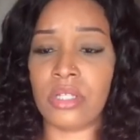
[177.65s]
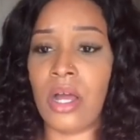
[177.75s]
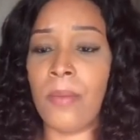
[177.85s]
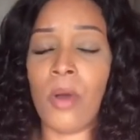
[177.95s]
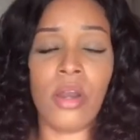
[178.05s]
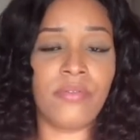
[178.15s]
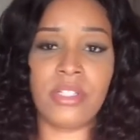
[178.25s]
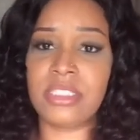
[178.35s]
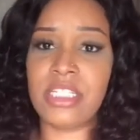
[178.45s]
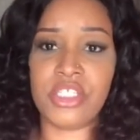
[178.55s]
all of
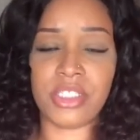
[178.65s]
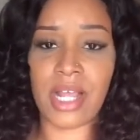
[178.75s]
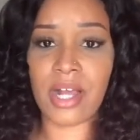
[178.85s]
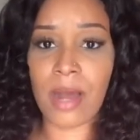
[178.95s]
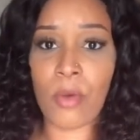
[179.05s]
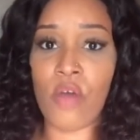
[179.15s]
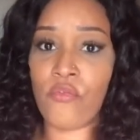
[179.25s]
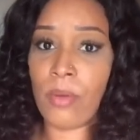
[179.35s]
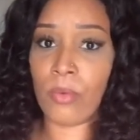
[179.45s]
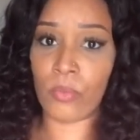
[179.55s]
the stitches had come
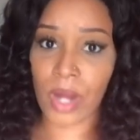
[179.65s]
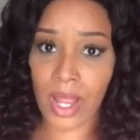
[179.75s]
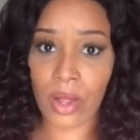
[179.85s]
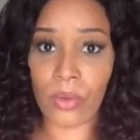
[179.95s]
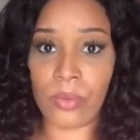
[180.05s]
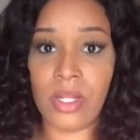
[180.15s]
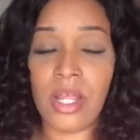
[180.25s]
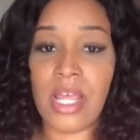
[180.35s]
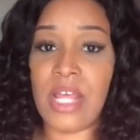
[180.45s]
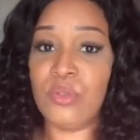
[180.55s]
off from around,
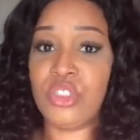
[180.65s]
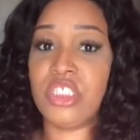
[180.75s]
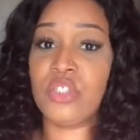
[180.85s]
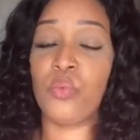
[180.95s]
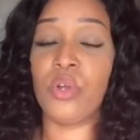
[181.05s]
it was just